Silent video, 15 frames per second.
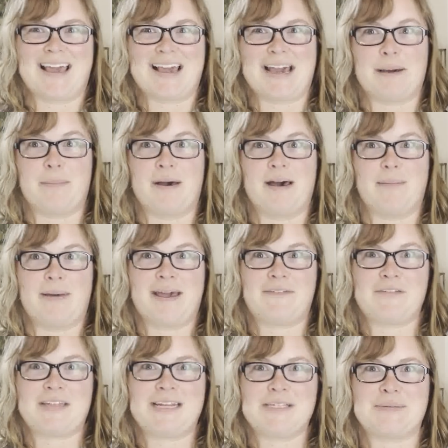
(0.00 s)
Come on back
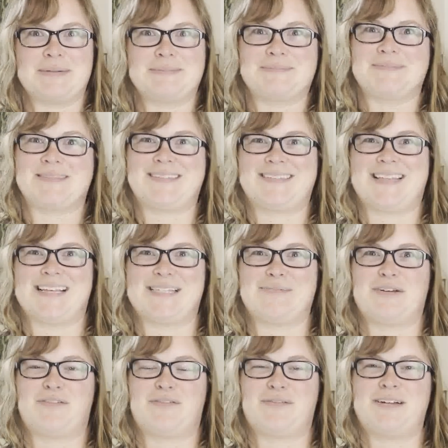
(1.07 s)
for the next one. Thanks so
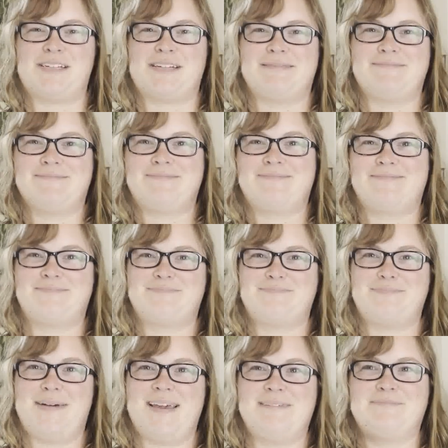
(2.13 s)
much for watching.
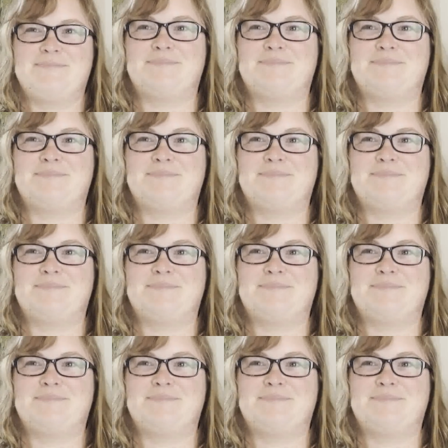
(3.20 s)
Bye.